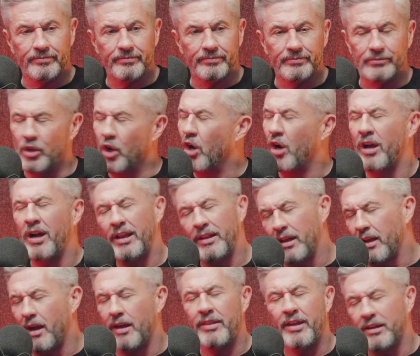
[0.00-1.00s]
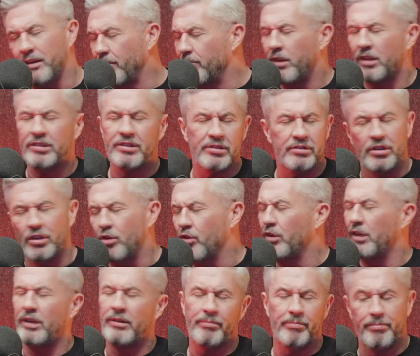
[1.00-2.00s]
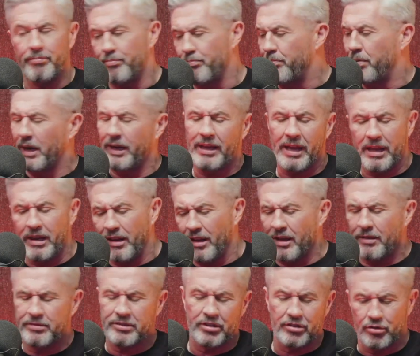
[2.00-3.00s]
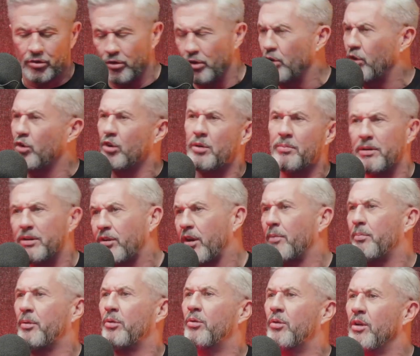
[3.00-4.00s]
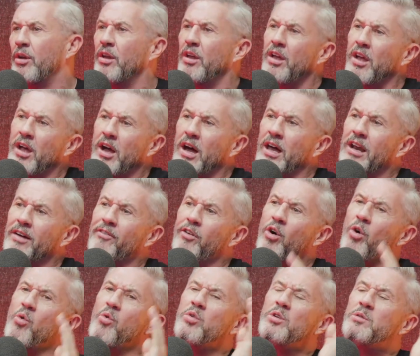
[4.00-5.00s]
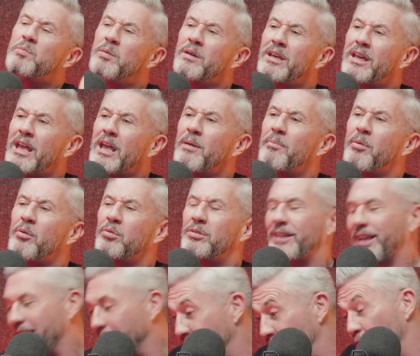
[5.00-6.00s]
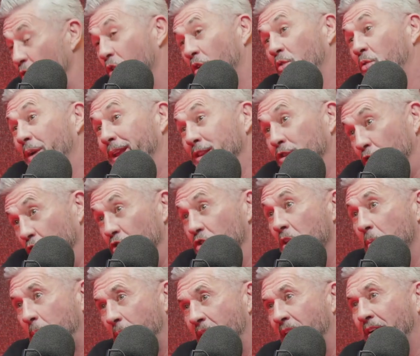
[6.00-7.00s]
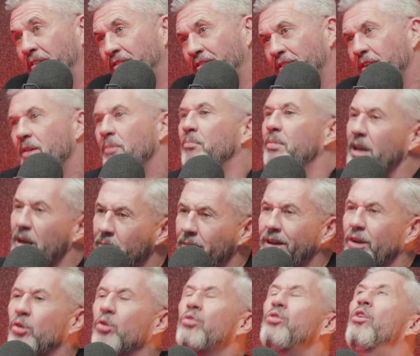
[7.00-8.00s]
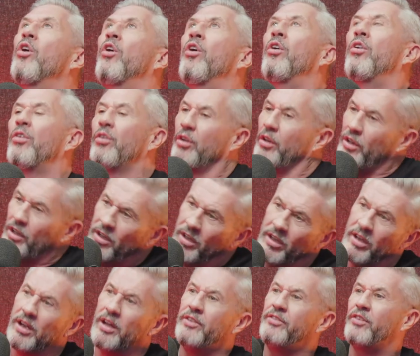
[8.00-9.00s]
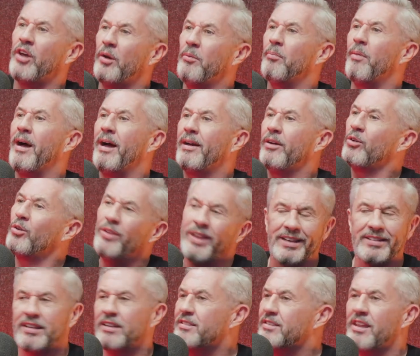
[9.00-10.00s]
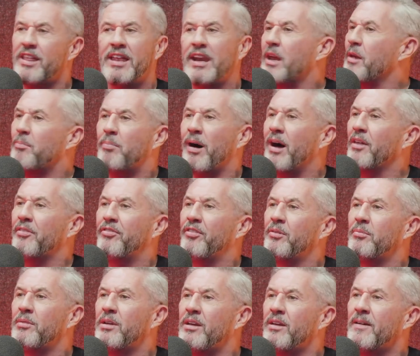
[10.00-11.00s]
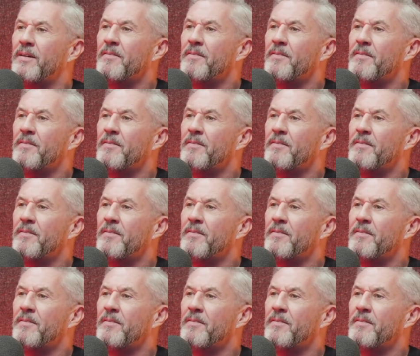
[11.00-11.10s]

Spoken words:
no, this isn't going to bring any, this is only going to be trouble. And I've always been able to, even though I went down the paths, been able to go no, and turn back and go, this isn't the right path for me.